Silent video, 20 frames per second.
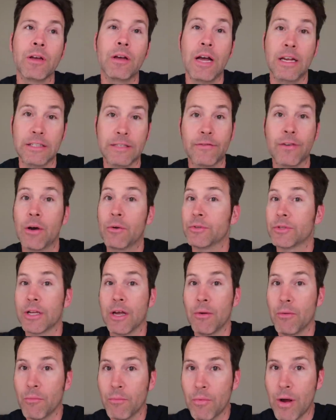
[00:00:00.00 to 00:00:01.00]
as if I was
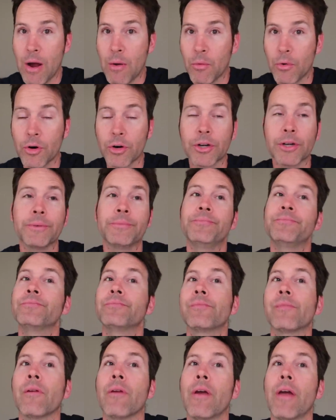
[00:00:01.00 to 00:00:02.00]
at work.
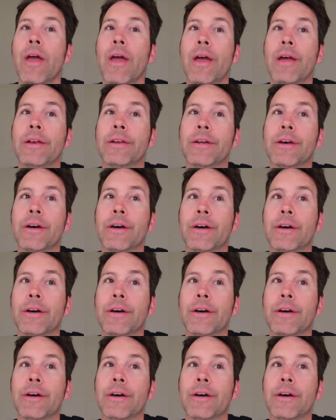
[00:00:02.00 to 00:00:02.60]
And,